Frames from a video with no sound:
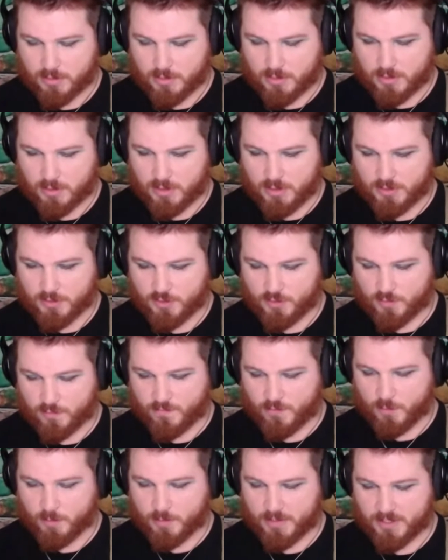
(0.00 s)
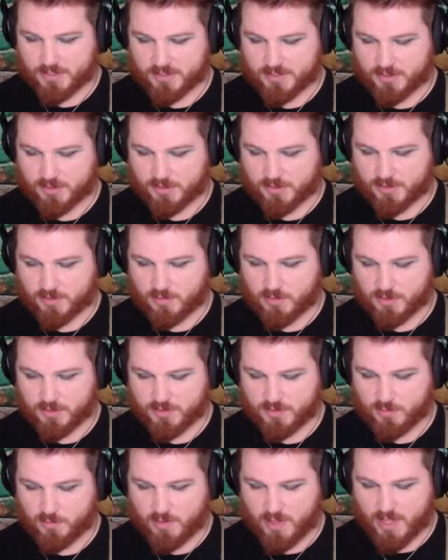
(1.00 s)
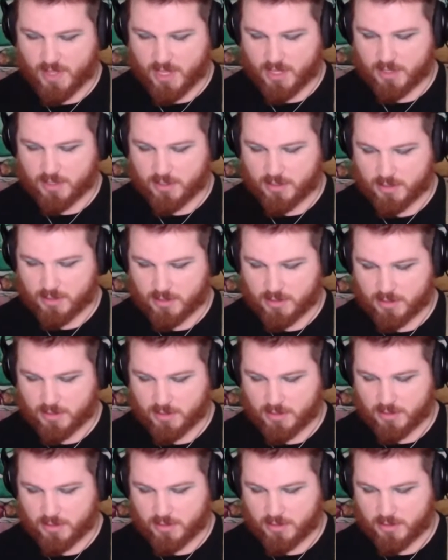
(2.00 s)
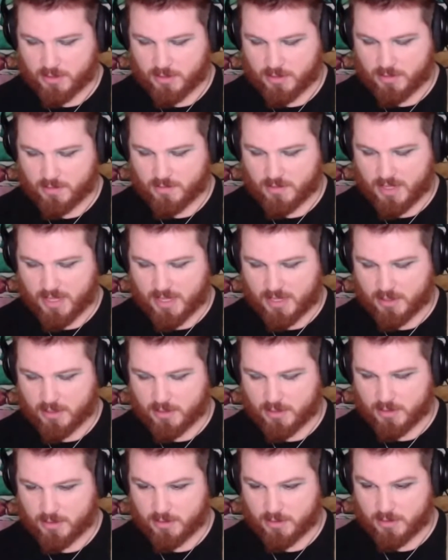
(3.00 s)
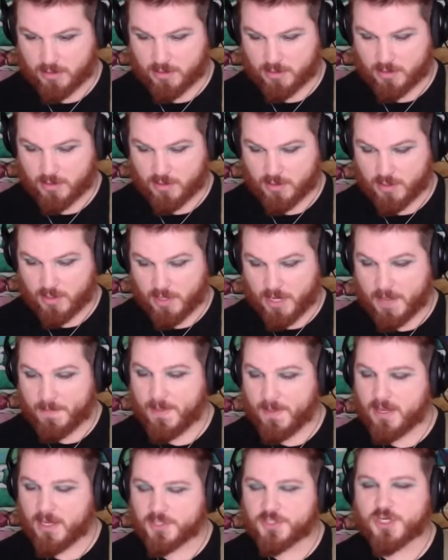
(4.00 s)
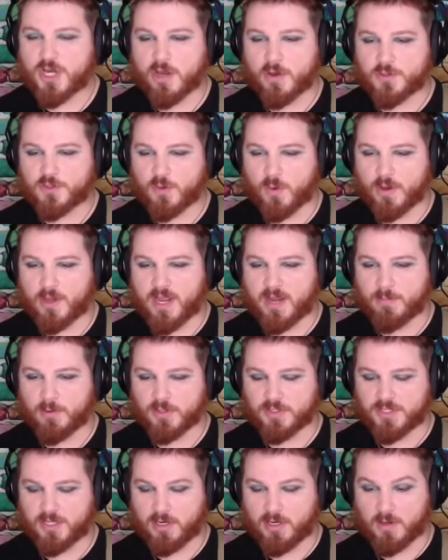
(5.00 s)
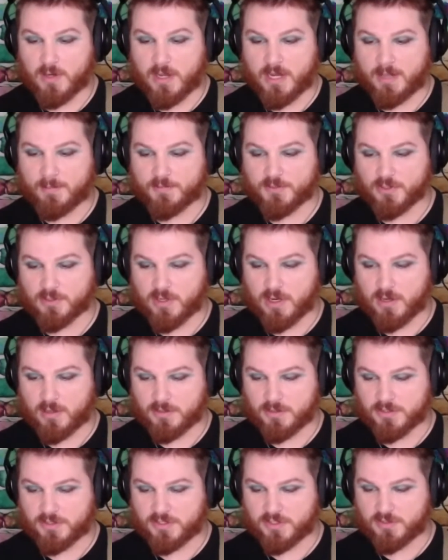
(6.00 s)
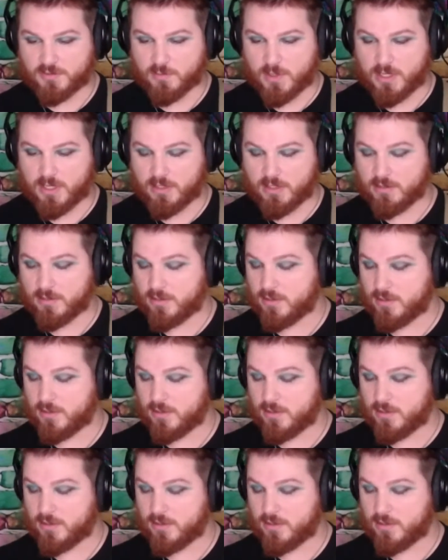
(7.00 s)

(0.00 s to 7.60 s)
into a few places. So let's do that, and that. And then let's share it to our neighbors here at Upsall Gardens as well.